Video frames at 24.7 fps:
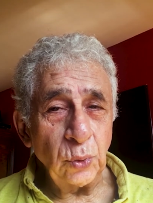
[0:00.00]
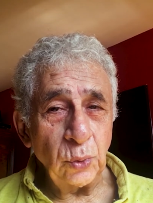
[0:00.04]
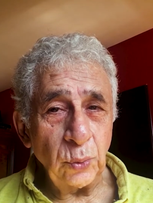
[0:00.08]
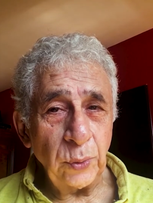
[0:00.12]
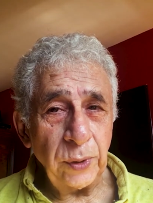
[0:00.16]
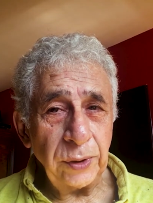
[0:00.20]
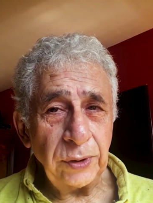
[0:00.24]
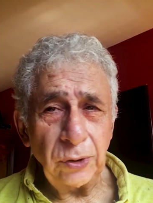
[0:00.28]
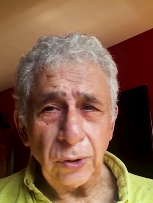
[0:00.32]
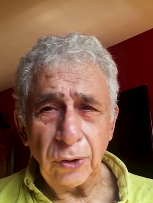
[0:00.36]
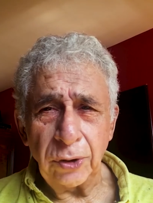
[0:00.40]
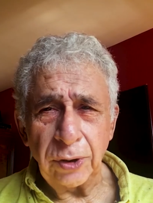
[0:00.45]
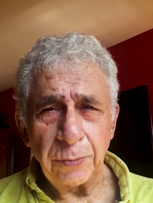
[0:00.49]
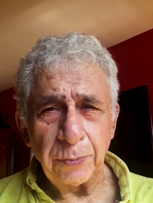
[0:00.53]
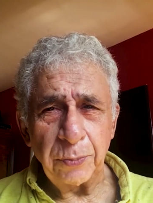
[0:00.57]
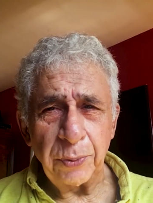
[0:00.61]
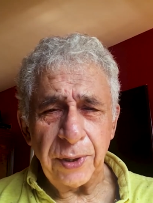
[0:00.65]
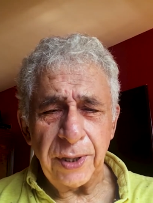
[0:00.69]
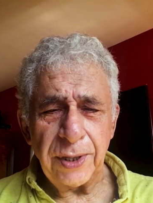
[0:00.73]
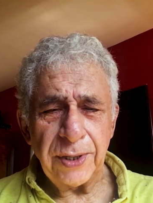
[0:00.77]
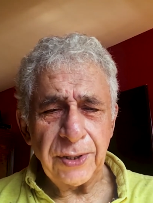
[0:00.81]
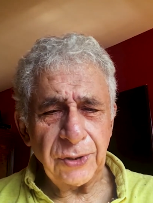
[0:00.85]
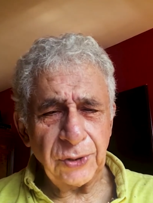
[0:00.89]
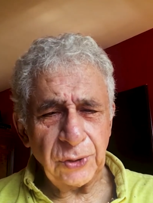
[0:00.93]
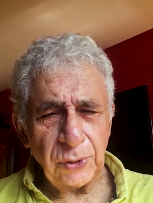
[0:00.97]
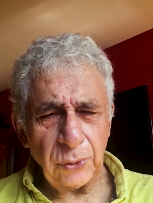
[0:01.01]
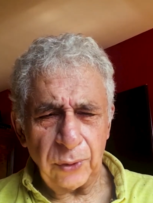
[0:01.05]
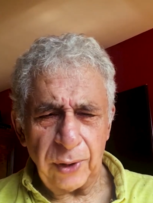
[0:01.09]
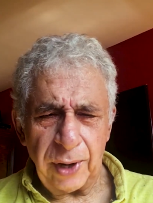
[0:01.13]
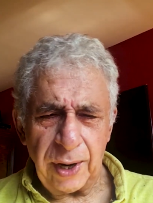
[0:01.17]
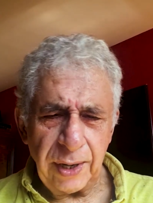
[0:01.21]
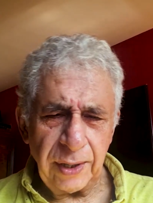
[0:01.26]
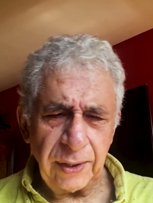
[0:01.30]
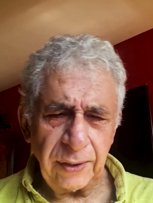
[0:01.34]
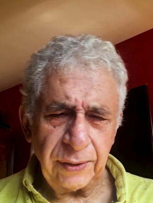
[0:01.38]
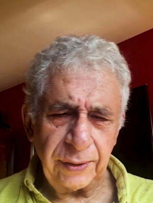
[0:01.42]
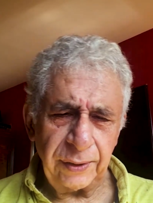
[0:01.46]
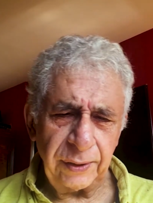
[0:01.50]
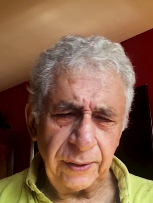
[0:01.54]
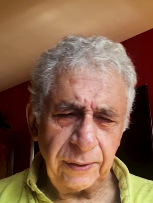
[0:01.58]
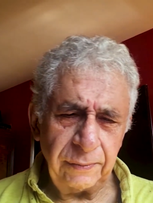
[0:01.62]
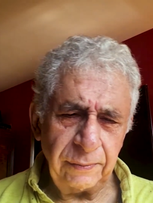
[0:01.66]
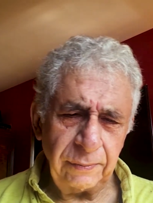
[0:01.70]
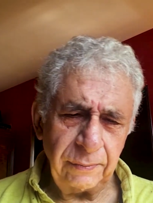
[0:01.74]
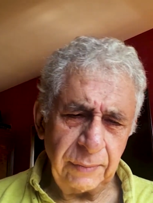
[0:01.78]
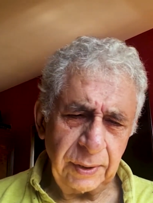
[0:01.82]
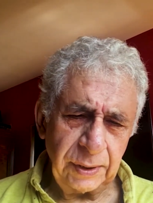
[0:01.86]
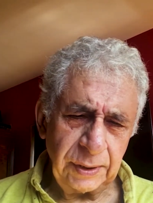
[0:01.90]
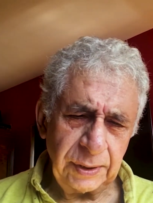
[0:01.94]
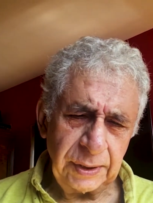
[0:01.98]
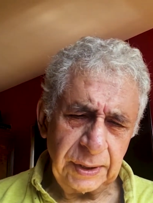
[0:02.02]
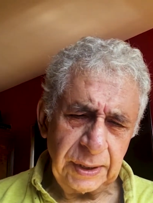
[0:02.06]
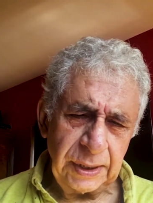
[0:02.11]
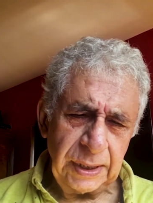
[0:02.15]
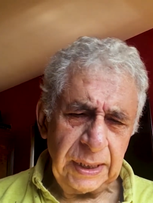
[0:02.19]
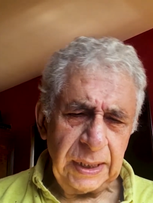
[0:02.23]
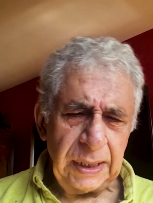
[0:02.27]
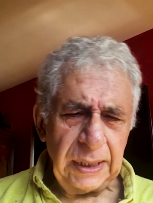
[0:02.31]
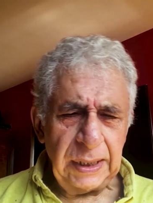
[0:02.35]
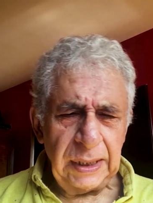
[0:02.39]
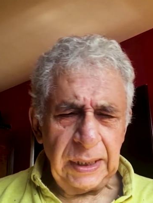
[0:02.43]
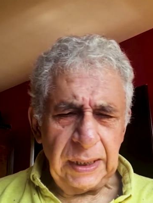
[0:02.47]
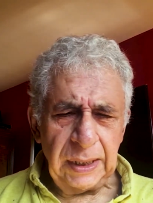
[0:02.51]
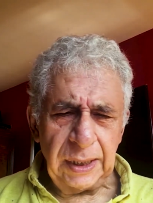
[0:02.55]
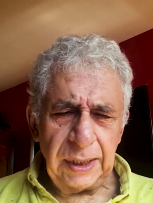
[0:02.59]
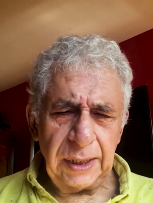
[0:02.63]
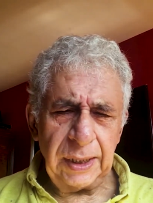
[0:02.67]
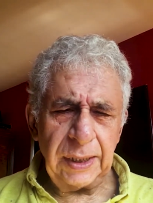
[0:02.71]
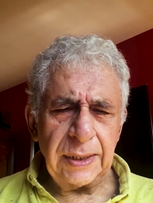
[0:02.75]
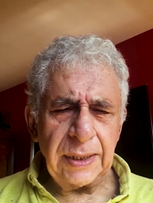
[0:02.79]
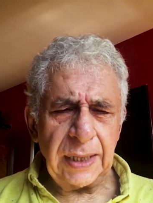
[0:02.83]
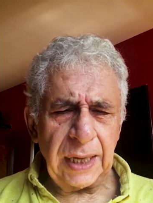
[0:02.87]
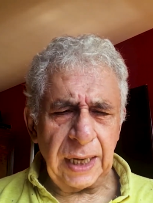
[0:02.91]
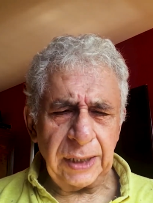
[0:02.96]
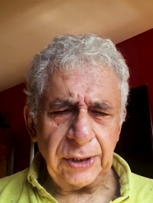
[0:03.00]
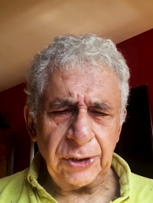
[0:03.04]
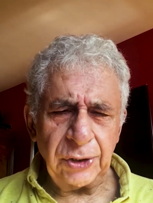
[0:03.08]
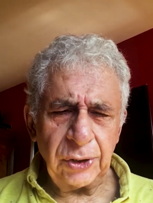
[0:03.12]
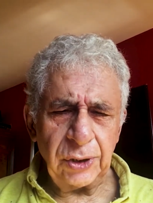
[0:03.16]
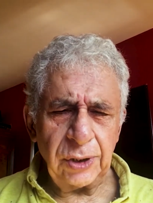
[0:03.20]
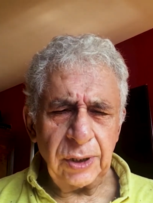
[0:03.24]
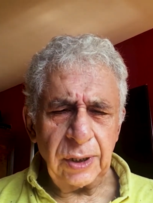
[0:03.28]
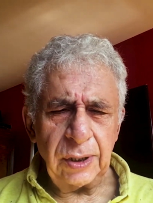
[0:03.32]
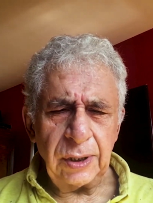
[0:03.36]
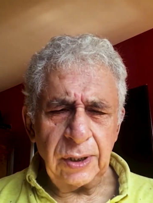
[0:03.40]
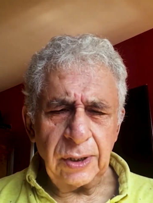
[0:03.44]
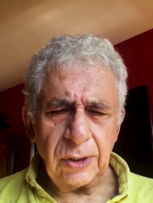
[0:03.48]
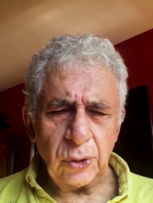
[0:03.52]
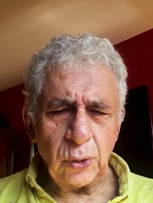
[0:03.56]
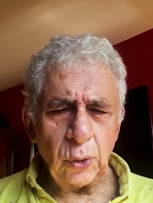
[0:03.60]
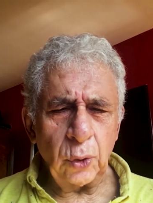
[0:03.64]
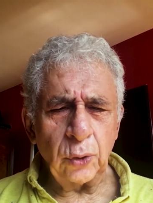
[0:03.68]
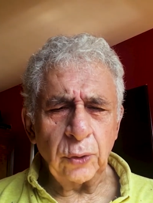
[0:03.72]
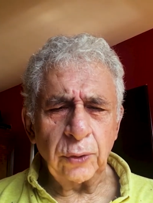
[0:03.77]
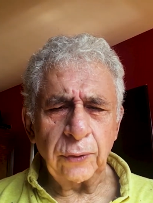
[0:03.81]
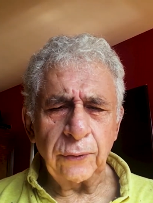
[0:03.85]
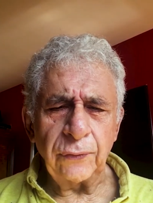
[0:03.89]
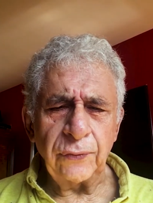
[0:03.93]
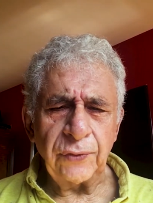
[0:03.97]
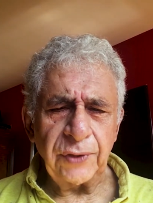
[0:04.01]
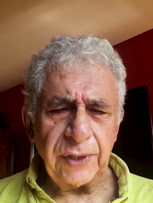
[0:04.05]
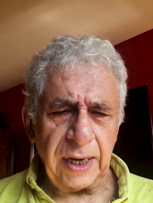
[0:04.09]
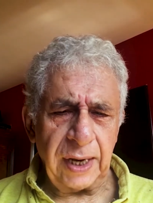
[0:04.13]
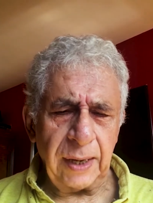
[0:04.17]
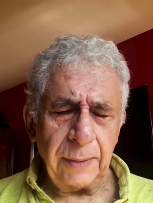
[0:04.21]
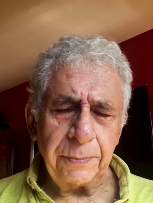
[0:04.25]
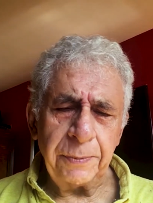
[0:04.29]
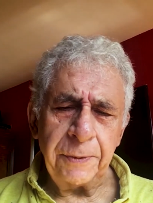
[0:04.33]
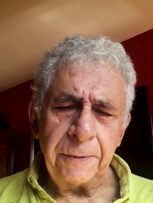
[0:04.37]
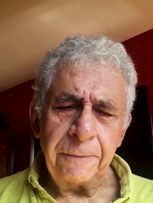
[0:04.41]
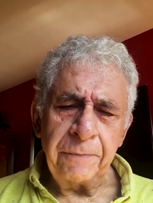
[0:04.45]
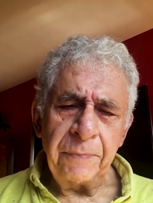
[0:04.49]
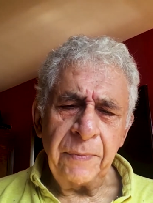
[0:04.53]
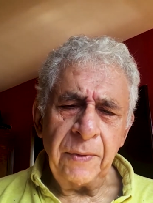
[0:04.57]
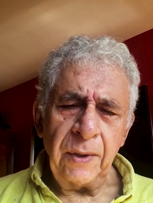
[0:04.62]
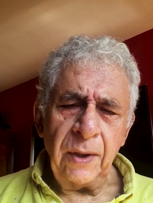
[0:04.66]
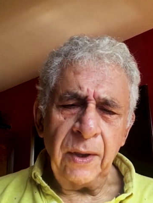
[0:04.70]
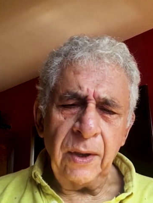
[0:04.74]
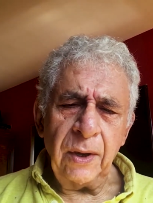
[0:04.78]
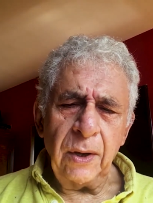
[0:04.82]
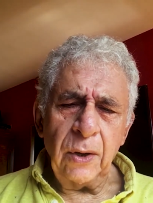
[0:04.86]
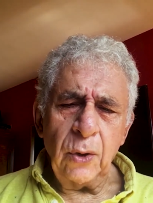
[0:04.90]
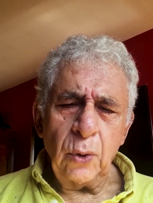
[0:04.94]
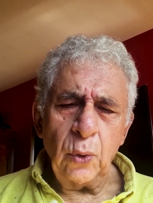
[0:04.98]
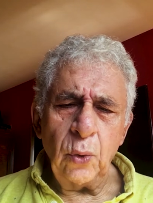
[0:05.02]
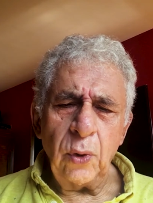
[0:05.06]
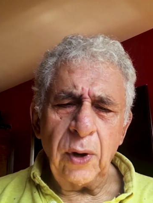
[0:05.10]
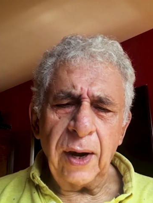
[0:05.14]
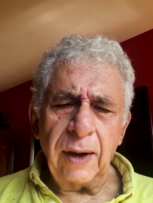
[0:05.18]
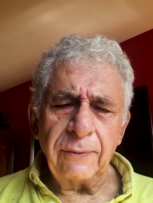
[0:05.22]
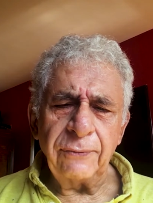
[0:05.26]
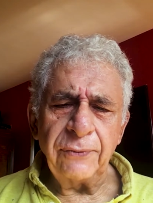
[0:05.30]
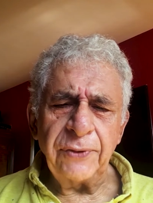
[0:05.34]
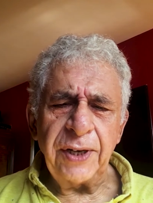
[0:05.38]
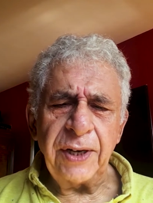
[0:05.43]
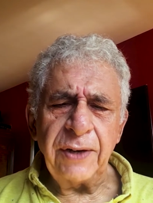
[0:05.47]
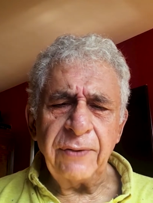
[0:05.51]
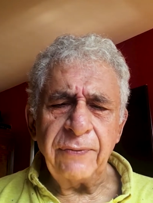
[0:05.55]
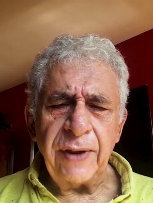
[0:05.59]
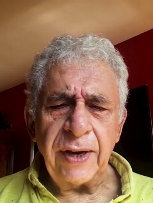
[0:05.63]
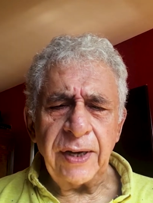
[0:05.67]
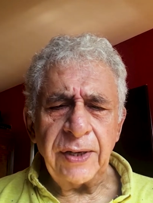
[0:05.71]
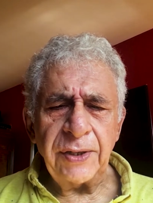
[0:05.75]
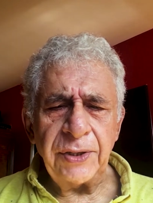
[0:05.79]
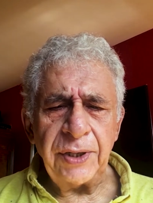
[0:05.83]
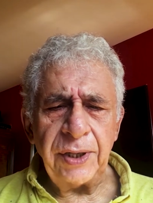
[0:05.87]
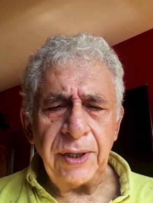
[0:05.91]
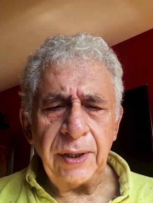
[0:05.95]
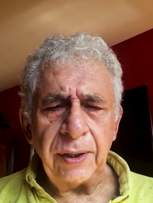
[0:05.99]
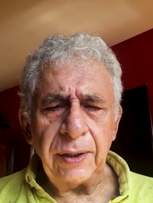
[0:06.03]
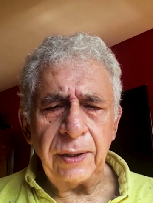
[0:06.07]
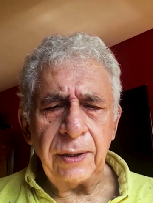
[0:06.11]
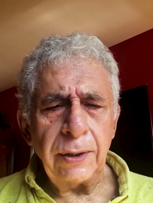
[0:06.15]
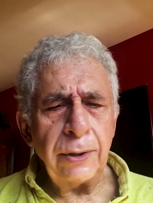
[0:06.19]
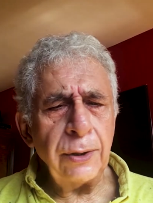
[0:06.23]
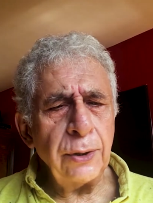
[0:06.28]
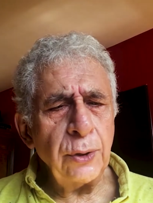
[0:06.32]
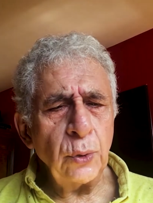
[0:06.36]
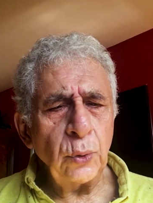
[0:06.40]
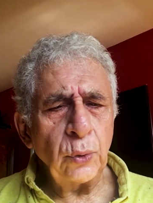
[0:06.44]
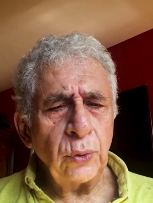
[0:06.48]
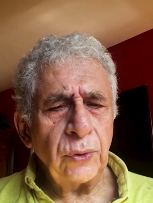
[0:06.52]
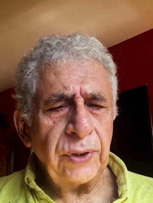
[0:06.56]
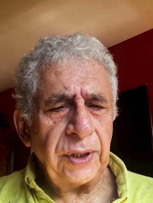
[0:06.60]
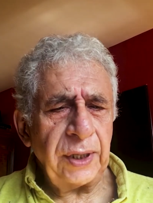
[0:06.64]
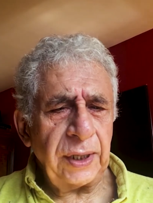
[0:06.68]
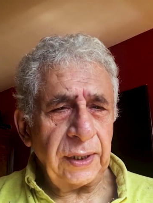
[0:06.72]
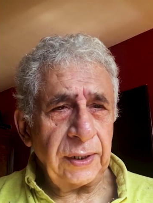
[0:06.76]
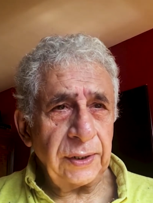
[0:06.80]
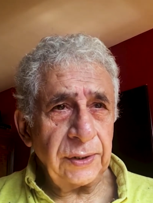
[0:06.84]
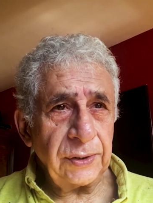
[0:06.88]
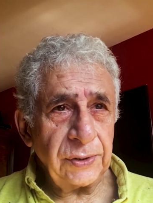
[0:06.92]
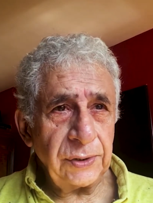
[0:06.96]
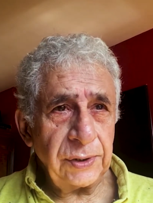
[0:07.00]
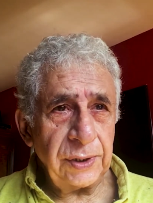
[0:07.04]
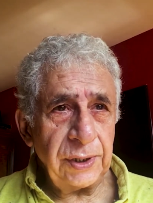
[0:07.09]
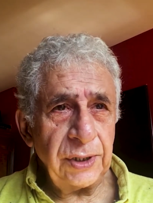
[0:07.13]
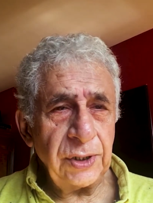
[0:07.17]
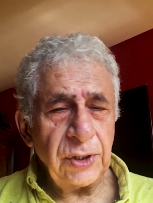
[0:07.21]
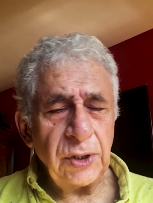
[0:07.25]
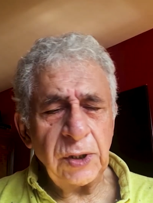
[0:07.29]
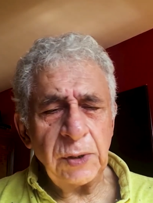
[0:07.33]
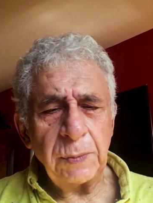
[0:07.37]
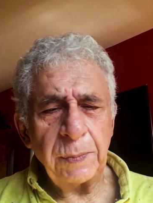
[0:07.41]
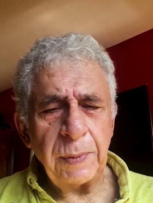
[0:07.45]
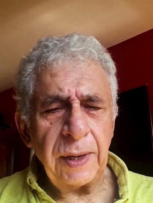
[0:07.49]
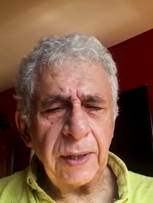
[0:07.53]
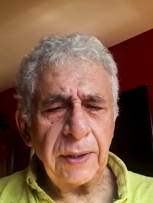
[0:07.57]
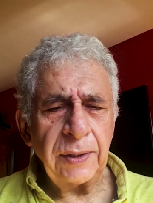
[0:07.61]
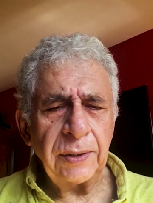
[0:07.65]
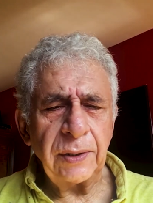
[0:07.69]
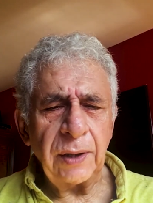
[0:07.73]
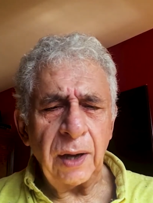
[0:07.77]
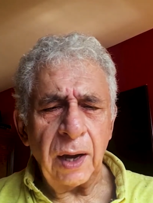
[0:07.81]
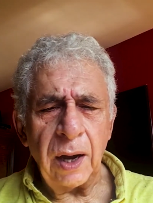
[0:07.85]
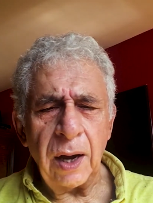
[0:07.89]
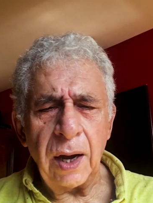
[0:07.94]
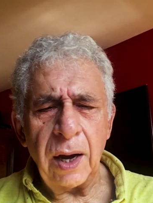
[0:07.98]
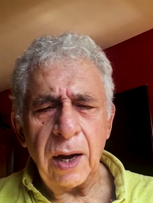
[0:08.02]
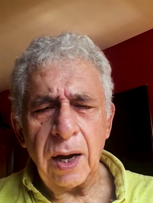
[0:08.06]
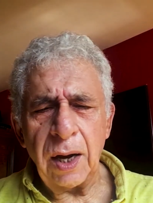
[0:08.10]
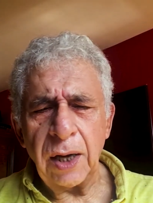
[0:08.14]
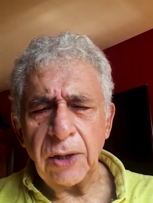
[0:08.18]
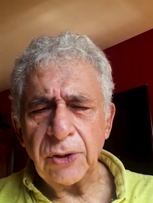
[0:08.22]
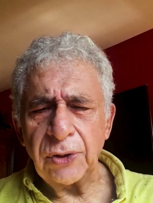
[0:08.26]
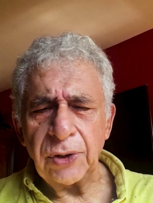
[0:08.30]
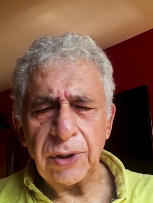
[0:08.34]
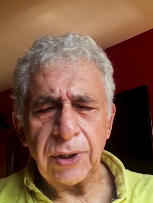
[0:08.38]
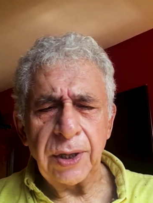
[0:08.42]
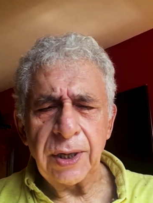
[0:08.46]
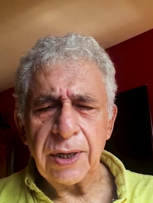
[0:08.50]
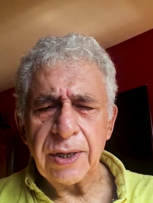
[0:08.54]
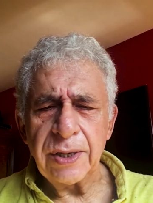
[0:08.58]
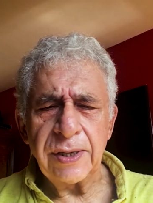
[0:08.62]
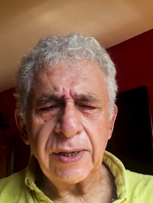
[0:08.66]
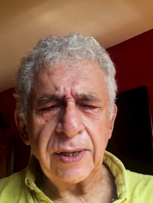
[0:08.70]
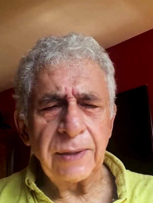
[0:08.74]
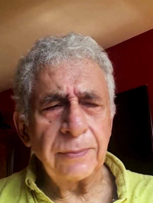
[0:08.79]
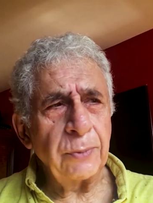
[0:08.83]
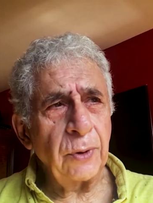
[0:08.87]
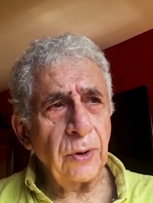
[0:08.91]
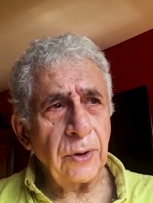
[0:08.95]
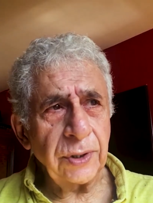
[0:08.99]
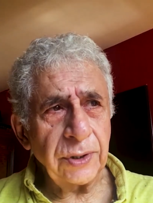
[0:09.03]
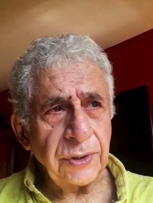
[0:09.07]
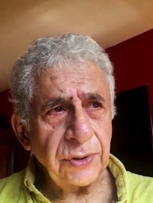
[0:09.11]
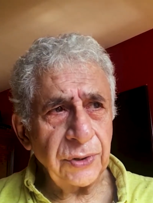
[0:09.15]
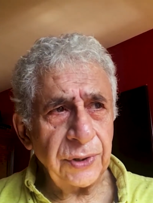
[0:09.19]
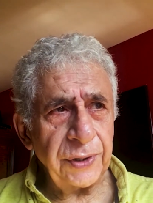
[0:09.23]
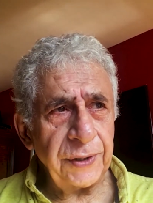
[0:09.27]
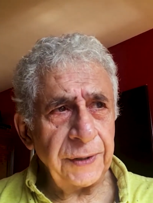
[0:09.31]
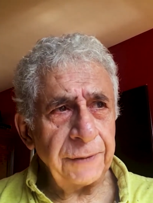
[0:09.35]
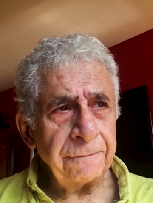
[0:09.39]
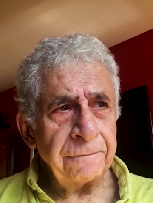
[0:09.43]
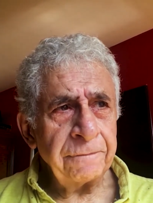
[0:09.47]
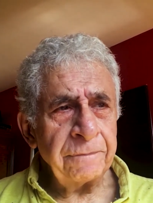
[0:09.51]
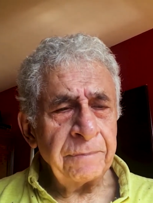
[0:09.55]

with, not a prince or anything, but a nice sort of chap who loved inventing new things. He'd spend hours in his laboratory,